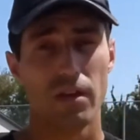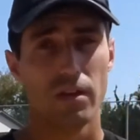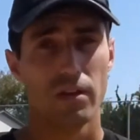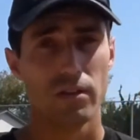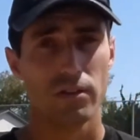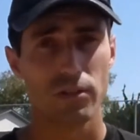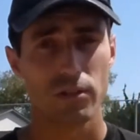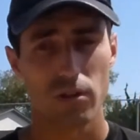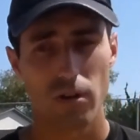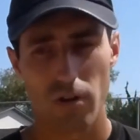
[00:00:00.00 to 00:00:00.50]

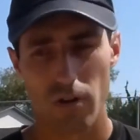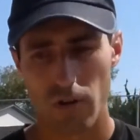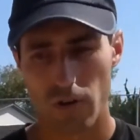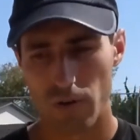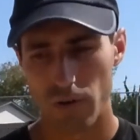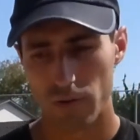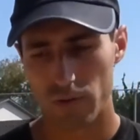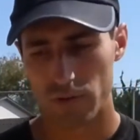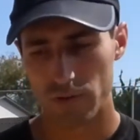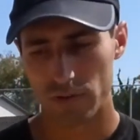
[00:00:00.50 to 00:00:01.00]

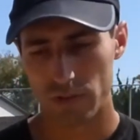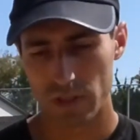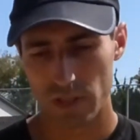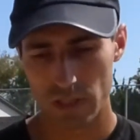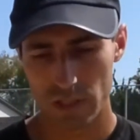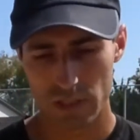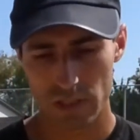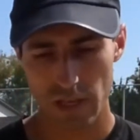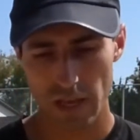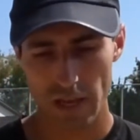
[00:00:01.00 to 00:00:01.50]
So
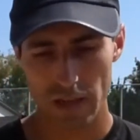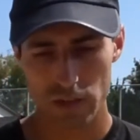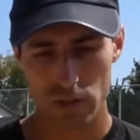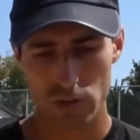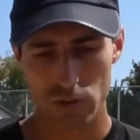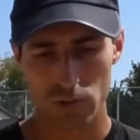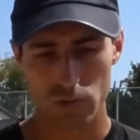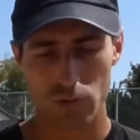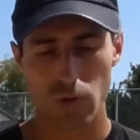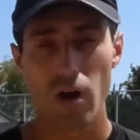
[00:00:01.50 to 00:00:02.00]
they decided
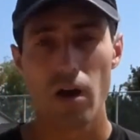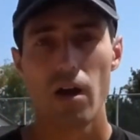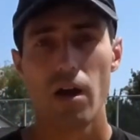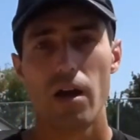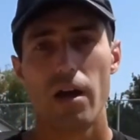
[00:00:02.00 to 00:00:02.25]
to